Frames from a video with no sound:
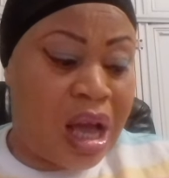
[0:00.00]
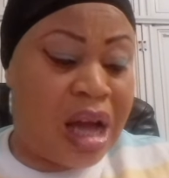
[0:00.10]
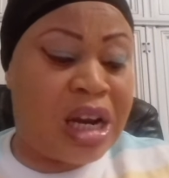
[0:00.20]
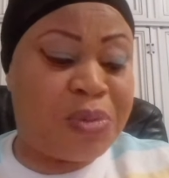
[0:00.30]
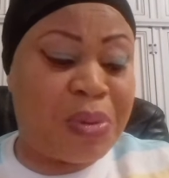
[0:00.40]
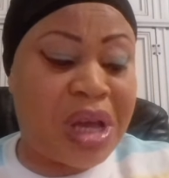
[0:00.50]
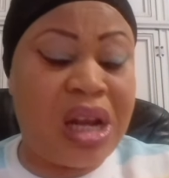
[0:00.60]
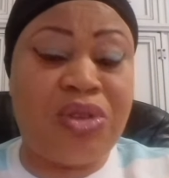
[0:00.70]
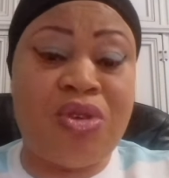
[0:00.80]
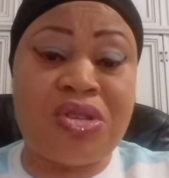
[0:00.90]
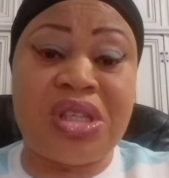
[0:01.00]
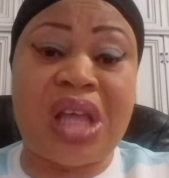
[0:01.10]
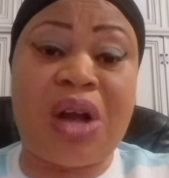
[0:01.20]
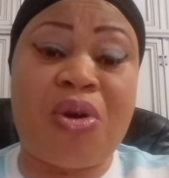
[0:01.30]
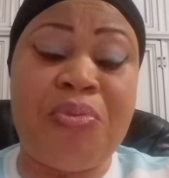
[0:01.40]
And especially those in
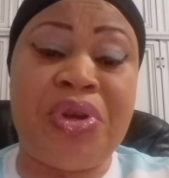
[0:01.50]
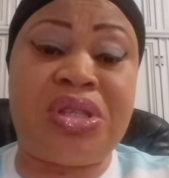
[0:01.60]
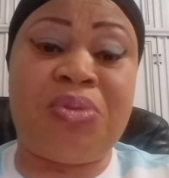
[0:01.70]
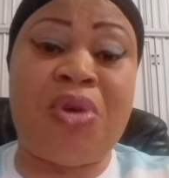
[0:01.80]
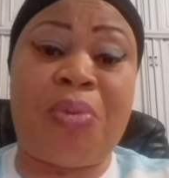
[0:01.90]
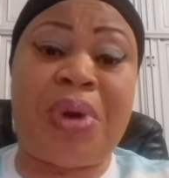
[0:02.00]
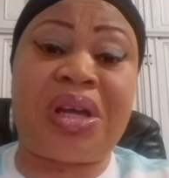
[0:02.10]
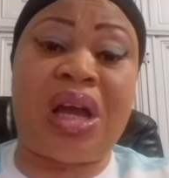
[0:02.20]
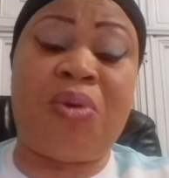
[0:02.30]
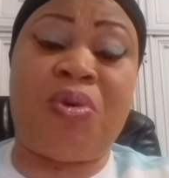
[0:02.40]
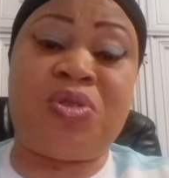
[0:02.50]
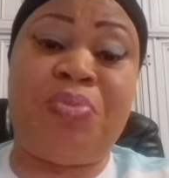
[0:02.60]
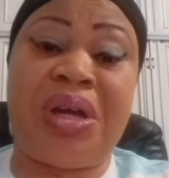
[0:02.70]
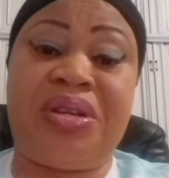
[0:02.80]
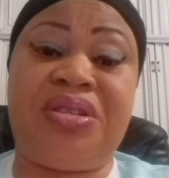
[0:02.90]
that community where Obakare was
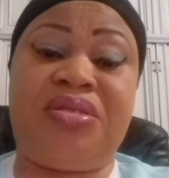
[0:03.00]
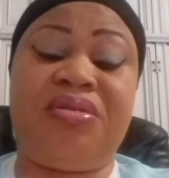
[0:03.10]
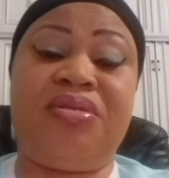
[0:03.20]
buried.